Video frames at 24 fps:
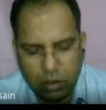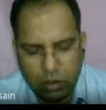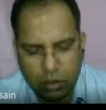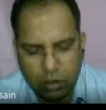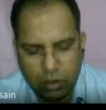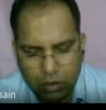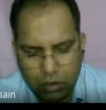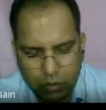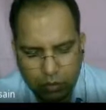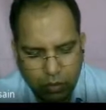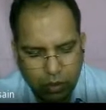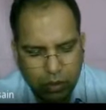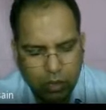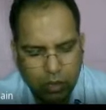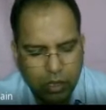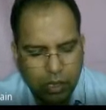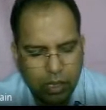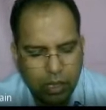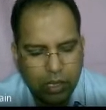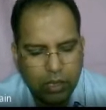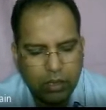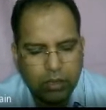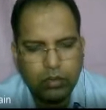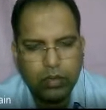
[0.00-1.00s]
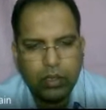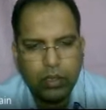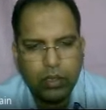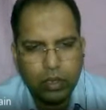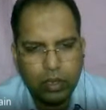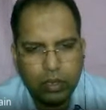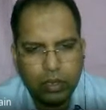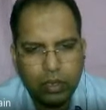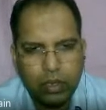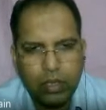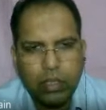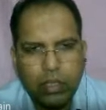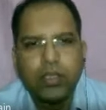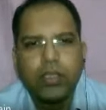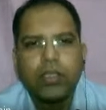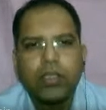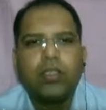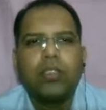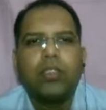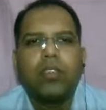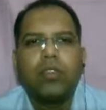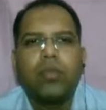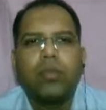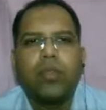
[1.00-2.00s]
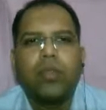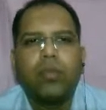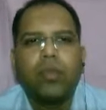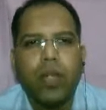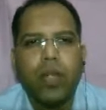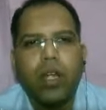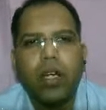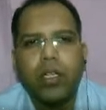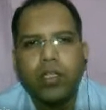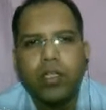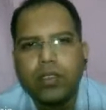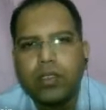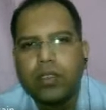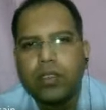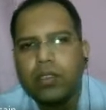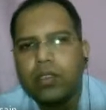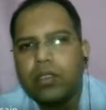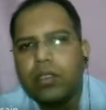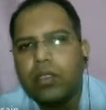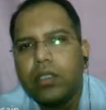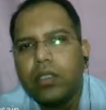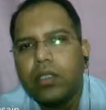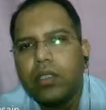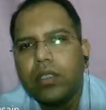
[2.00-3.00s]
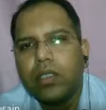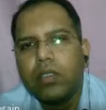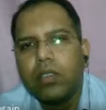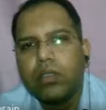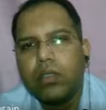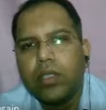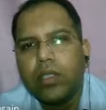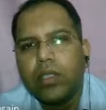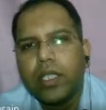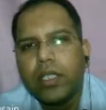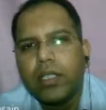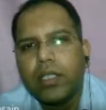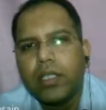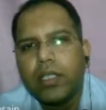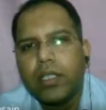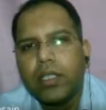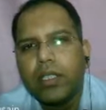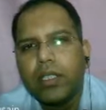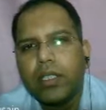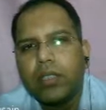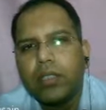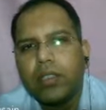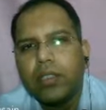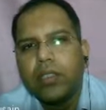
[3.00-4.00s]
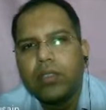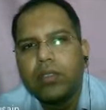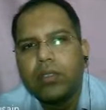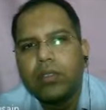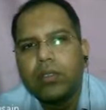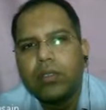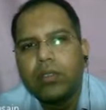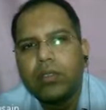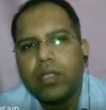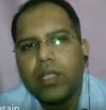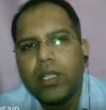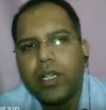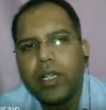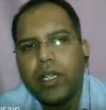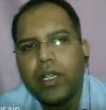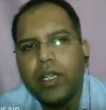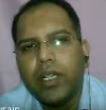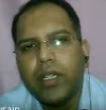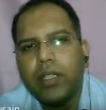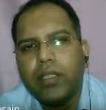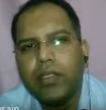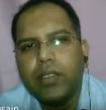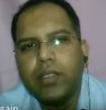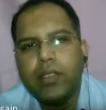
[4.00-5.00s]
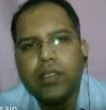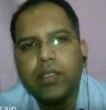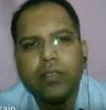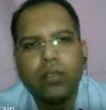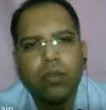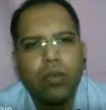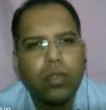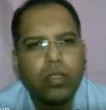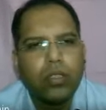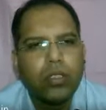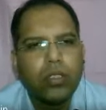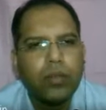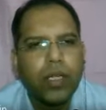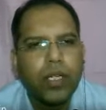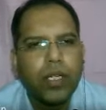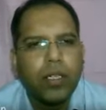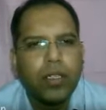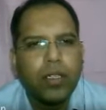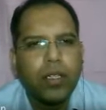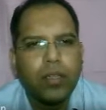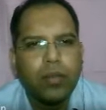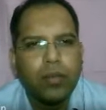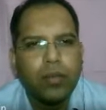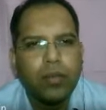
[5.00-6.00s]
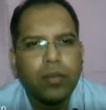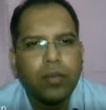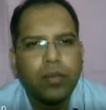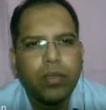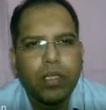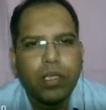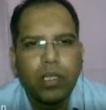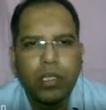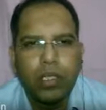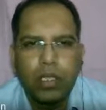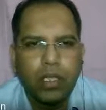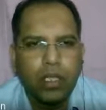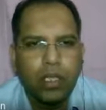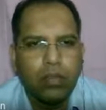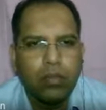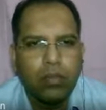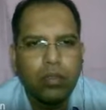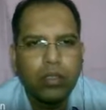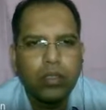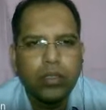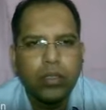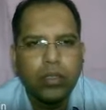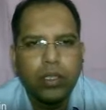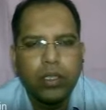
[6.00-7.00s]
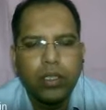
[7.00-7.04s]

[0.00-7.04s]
fungi were considered to be plants. Okay, so any disease caused by them was